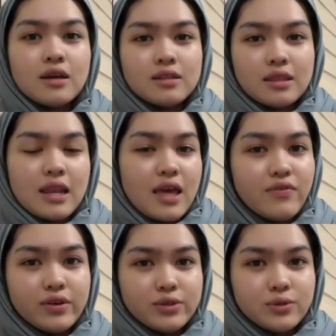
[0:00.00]
The level
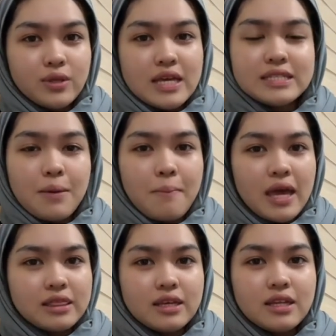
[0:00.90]
rule is a
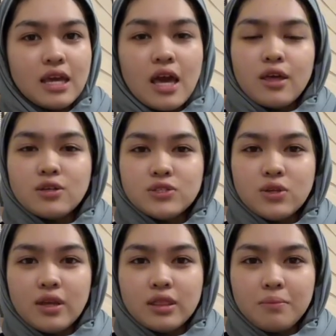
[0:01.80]
method used to
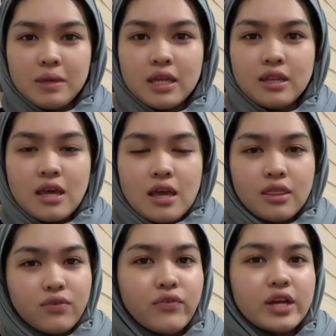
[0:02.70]
determine the
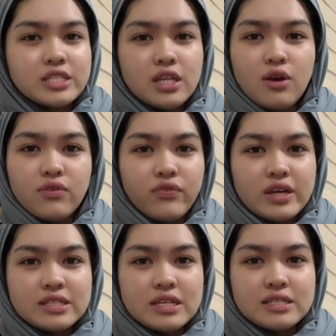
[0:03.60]
fraction of
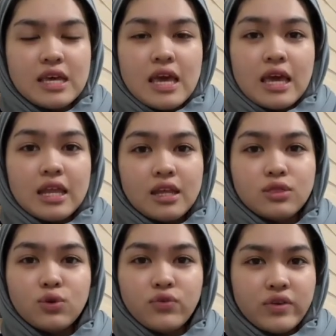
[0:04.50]
phases in the
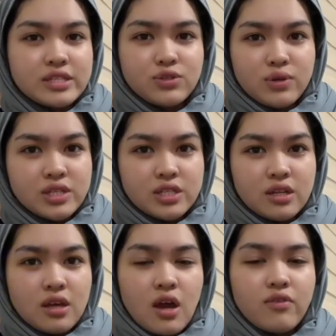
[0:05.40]
two-phase region
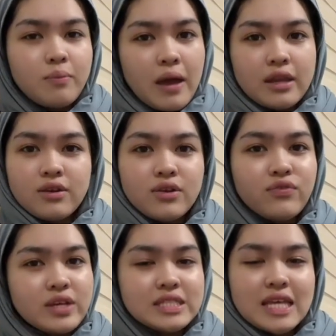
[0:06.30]
of binary
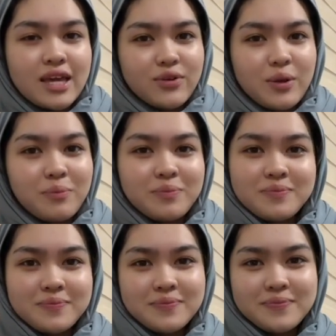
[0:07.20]
phase diagram.
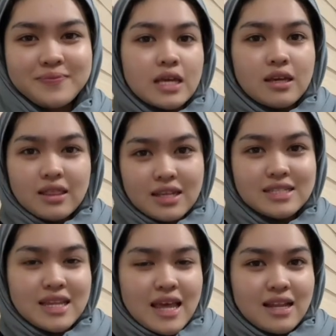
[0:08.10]
In this
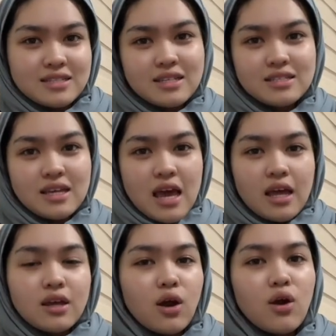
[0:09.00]
analysis,
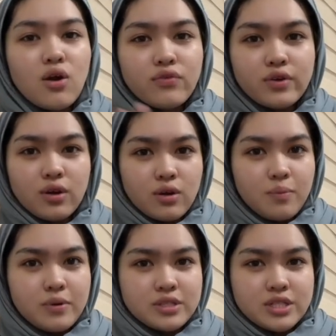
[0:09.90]
the overall
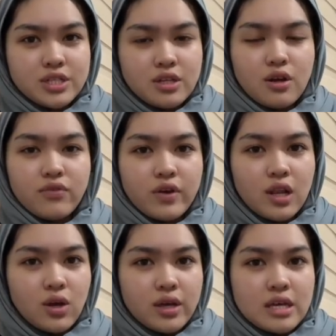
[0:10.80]
composition of
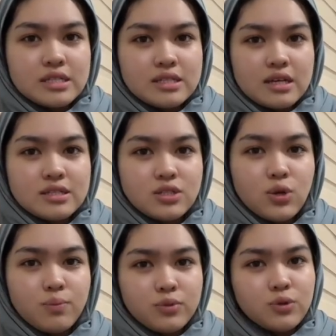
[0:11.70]
alloy is
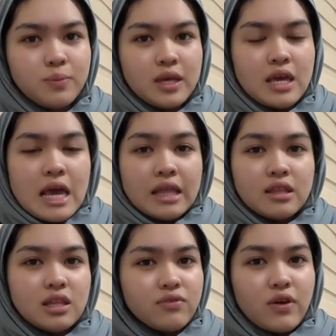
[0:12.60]
assumed to be
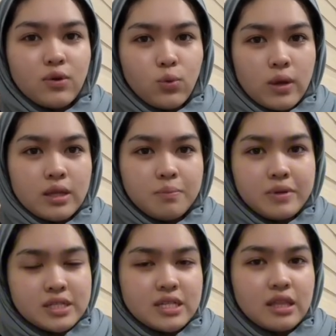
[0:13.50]
35 weight per
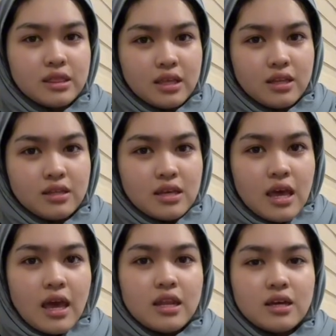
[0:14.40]
tin
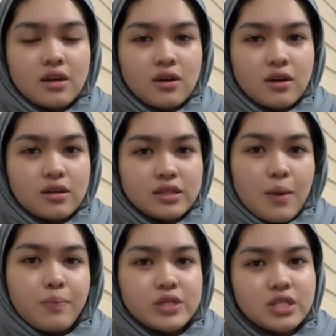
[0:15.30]
and the
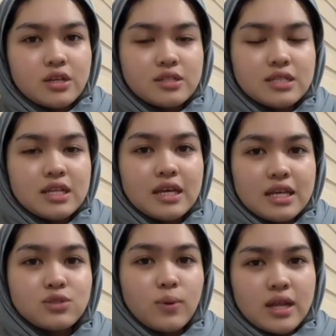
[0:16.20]
temperature considered is
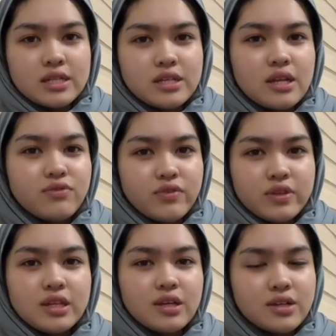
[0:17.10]
150
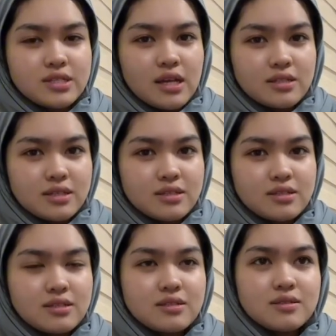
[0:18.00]
degrees Celsius.
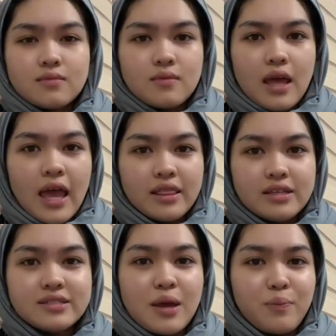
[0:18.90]
At this
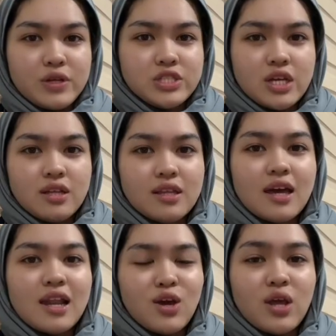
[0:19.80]
temperature, the
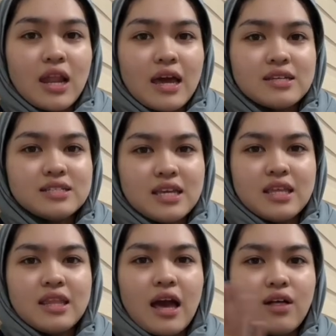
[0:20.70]
alloy lies in
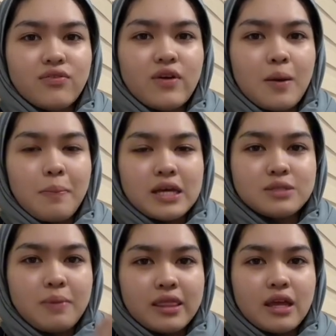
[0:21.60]
the alpha plus
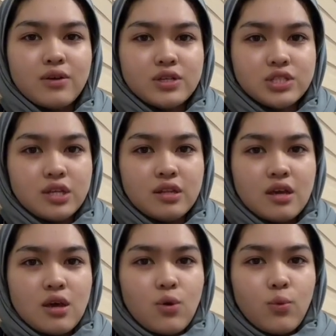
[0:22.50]
beta region,
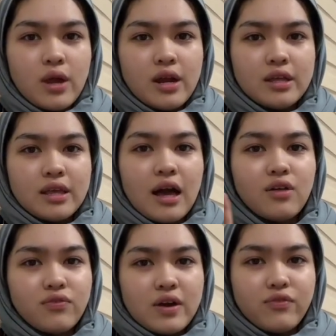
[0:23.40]
where the
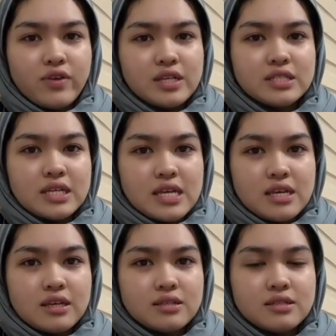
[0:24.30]
alpha phase
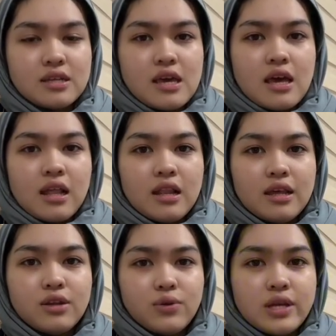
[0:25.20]
is
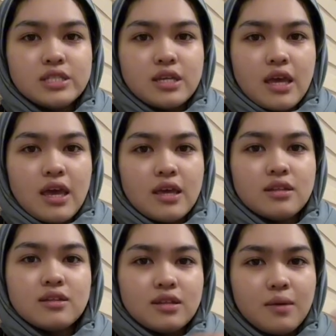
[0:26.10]
lead-rich and
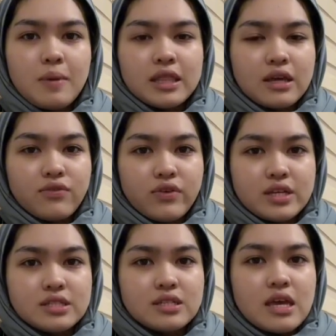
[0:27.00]
the beta
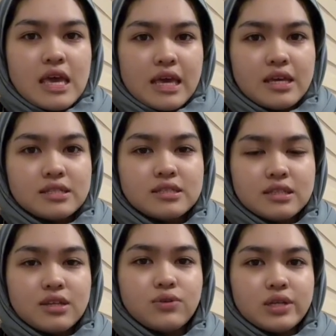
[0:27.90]
phase is
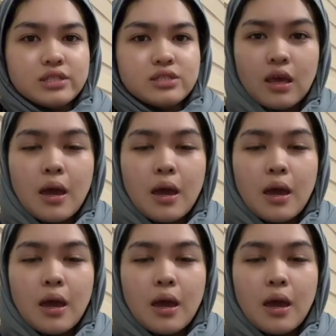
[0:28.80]
tin-rich.